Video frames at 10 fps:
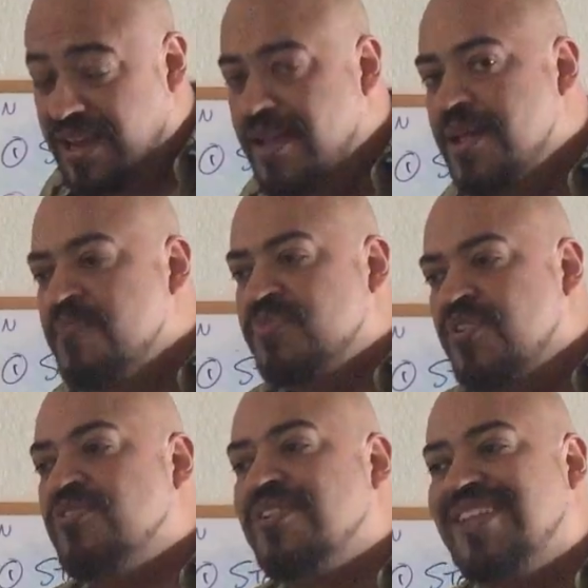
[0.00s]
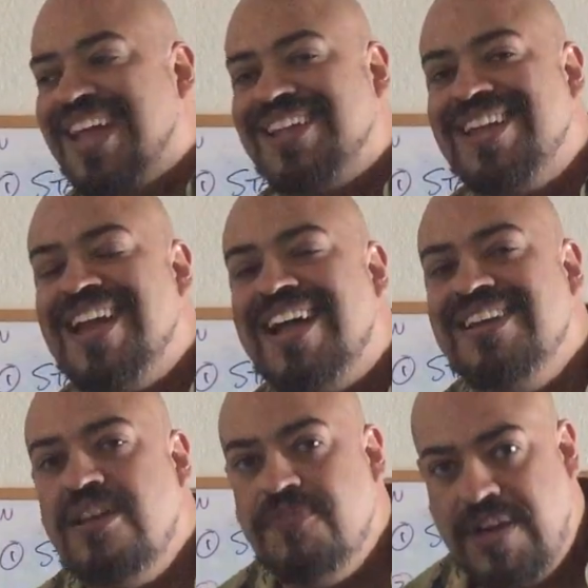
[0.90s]
yet, there's likely
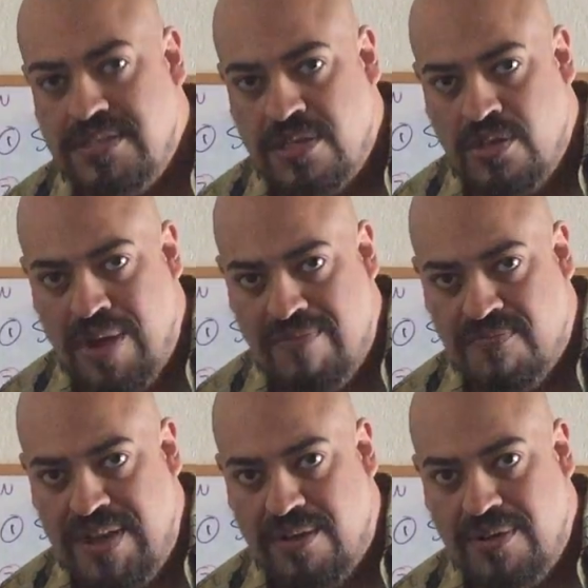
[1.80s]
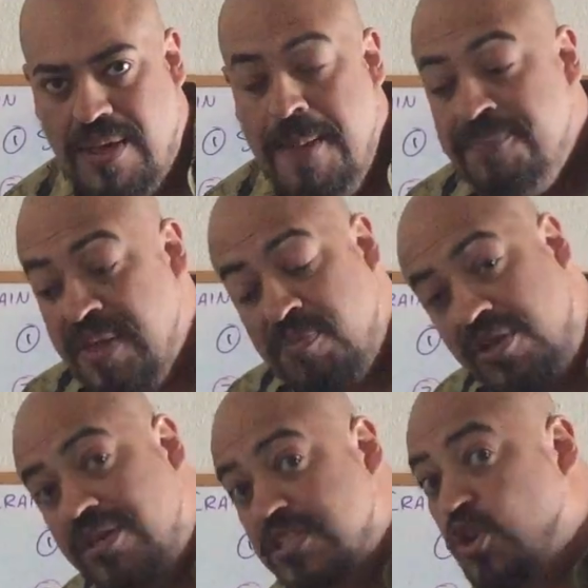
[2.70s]
9 defects you haven't found. And
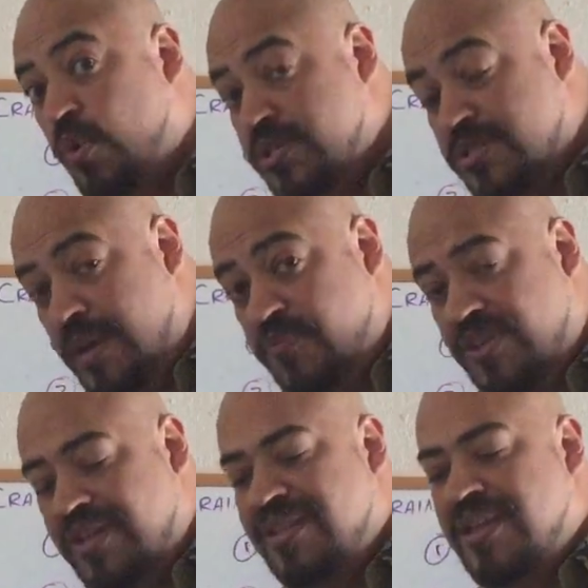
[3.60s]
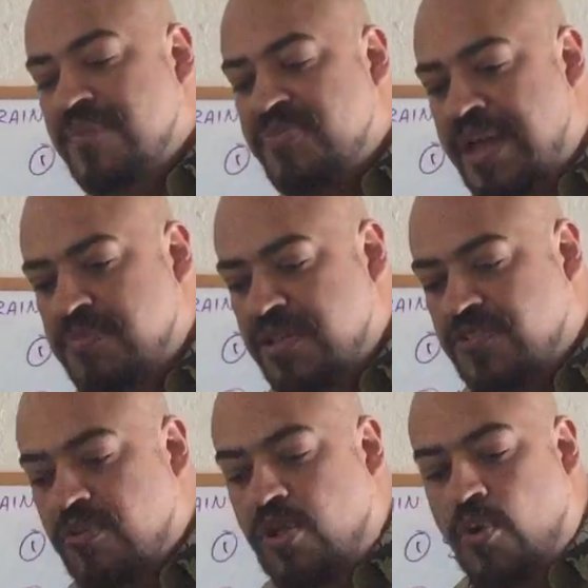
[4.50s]
because it's always a subset, that
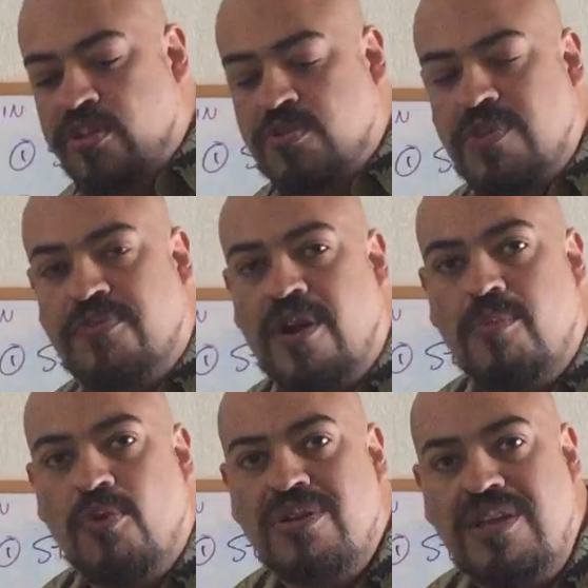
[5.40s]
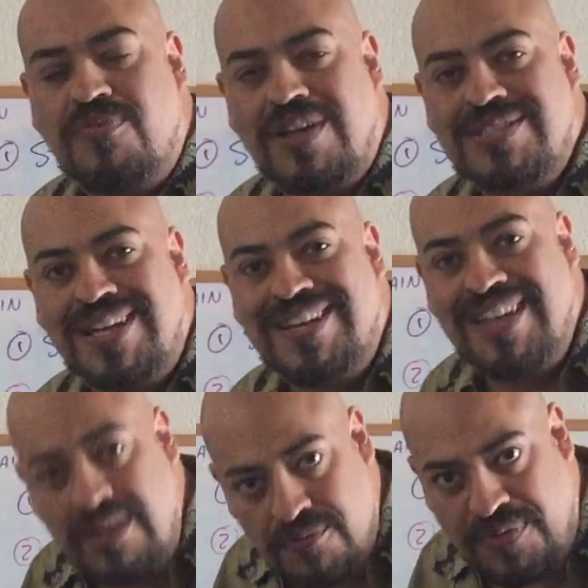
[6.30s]
means there will always be far more defects you
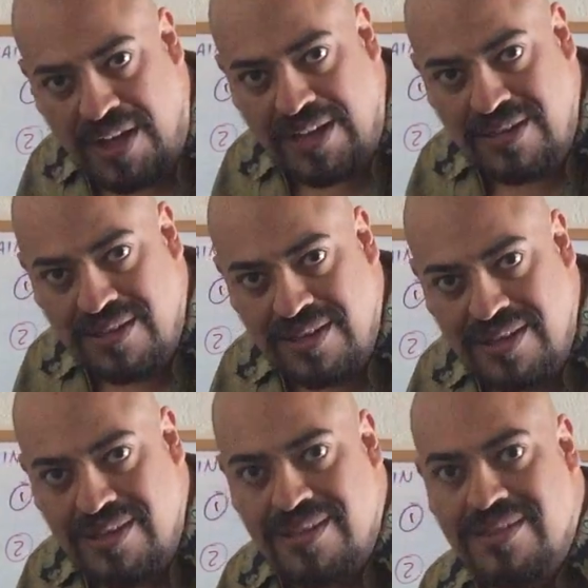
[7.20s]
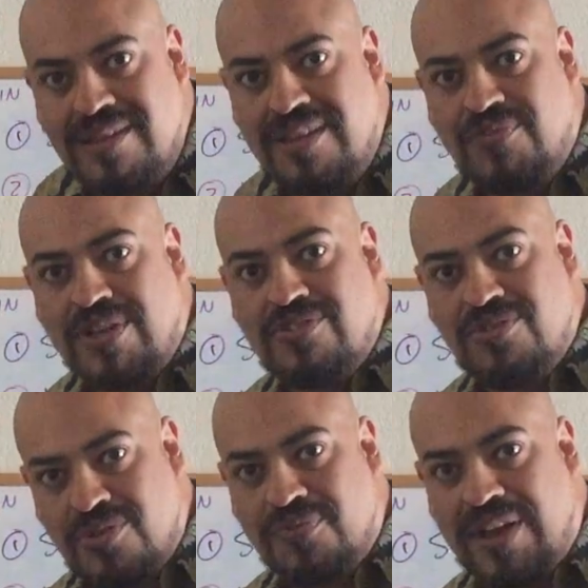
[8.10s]
didn't find than defects you
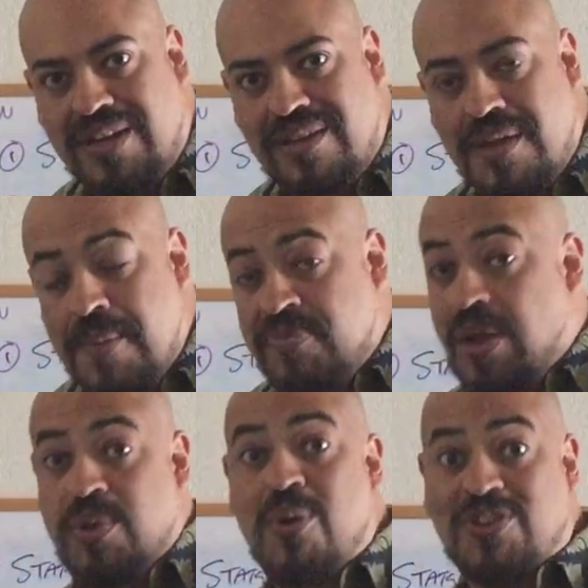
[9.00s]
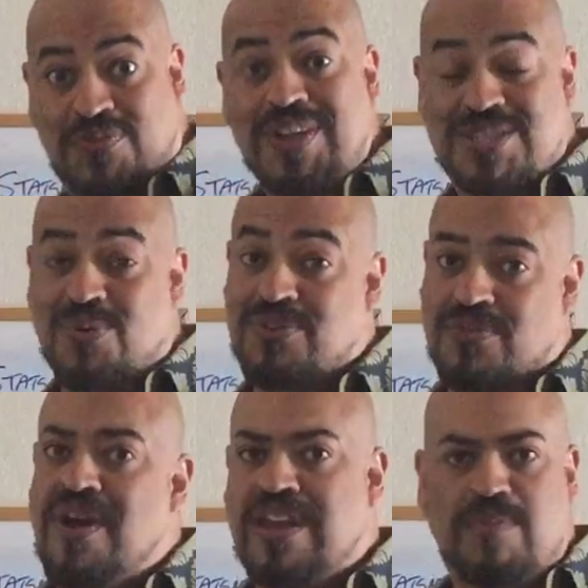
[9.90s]
do find. Now, we always fix the ones
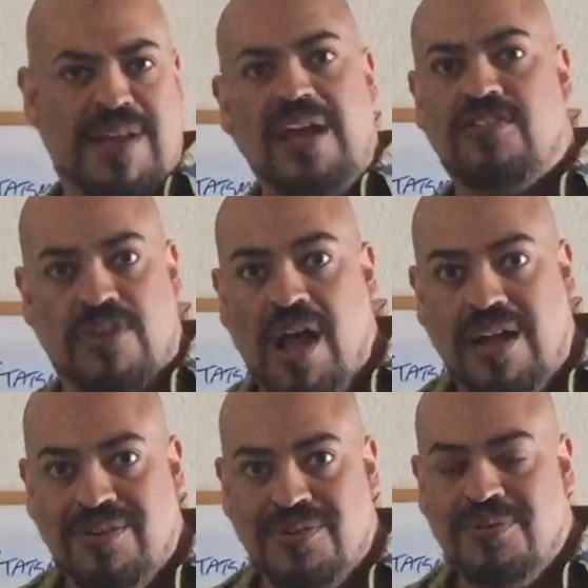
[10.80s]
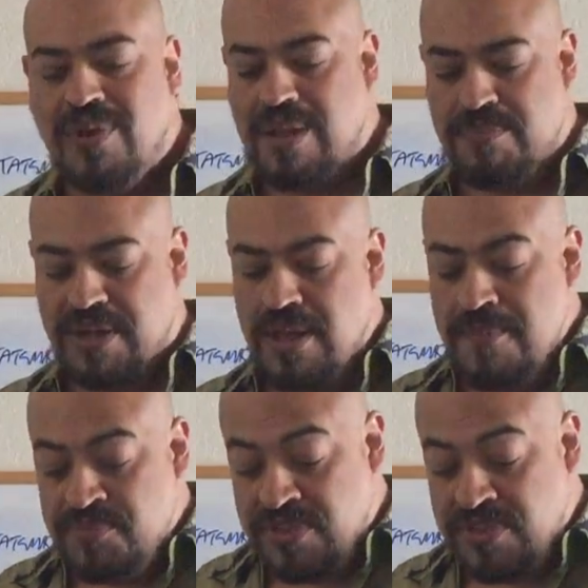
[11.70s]
we find. It'd be negligent not to, right? But